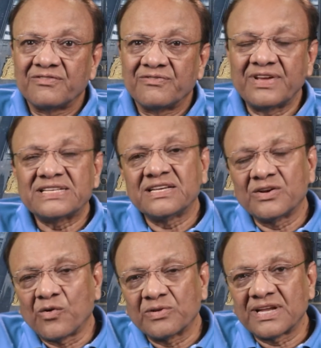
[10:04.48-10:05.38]
facing
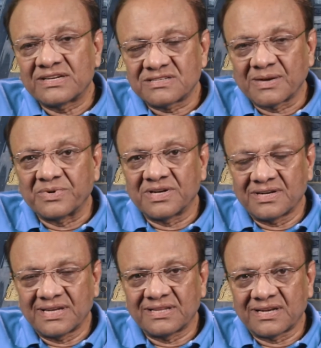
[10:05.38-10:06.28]
all that trouble
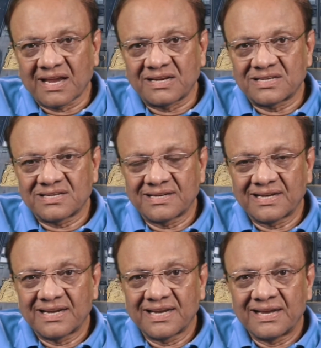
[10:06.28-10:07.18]
in the night,
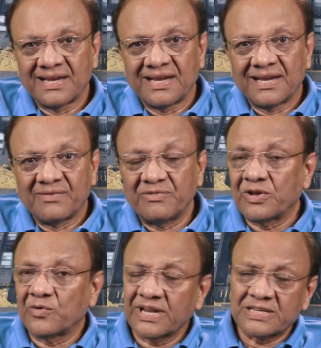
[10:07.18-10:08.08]

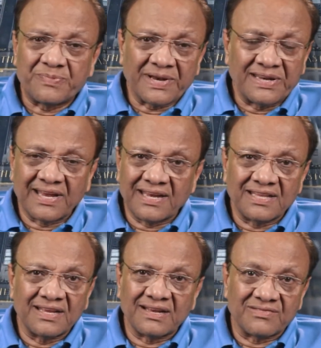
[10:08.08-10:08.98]
without expecting
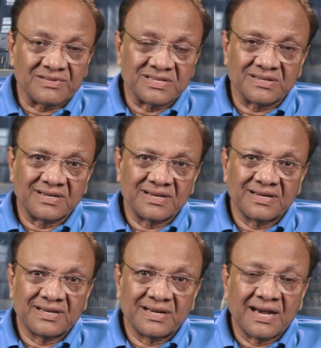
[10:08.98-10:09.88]
anything in return,
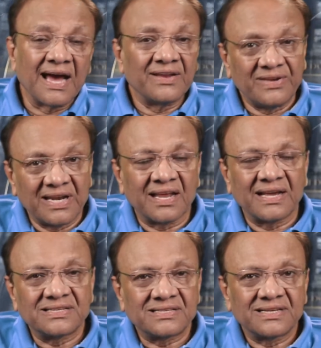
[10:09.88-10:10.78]
I
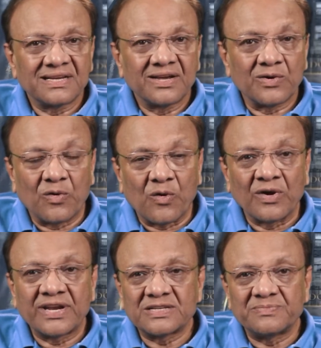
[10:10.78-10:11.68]
realized
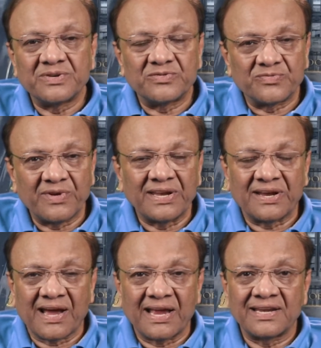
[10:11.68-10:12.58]
God has been very
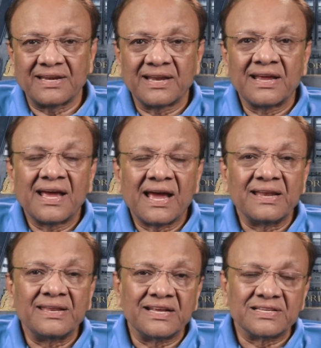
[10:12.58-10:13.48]
kind,
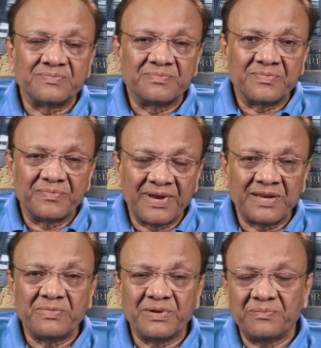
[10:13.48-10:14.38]
and He has
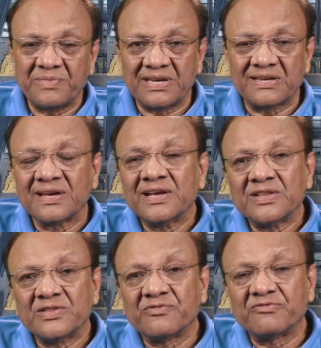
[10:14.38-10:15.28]
made me meet
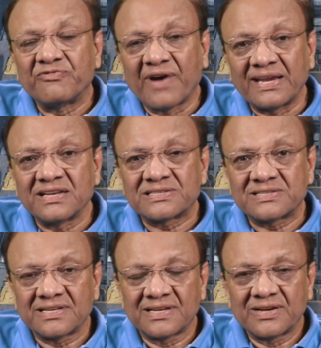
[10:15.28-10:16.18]
the
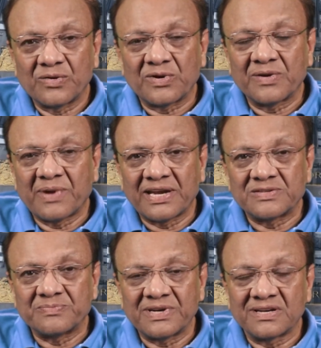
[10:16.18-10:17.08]
finest hotel
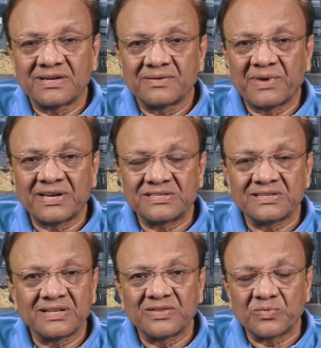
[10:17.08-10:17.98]
management manager
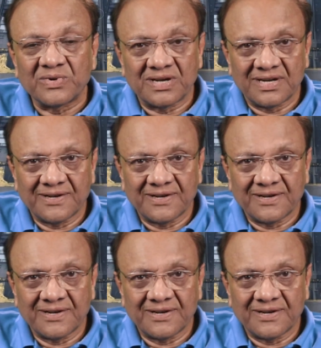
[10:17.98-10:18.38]
in the world.